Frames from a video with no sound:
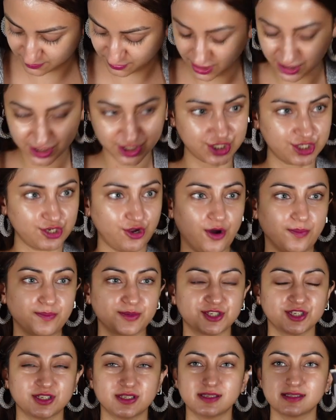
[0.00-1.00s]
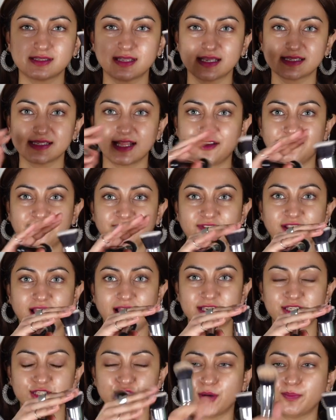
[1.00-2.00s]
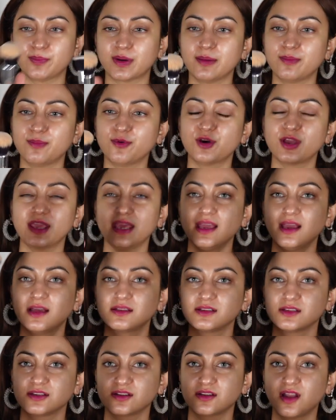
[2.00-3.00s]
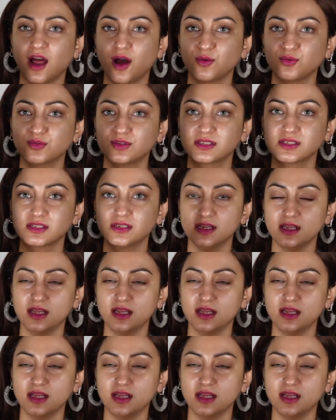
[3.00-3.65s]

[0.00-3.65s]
brush options. There's like a flat top kabuki and a round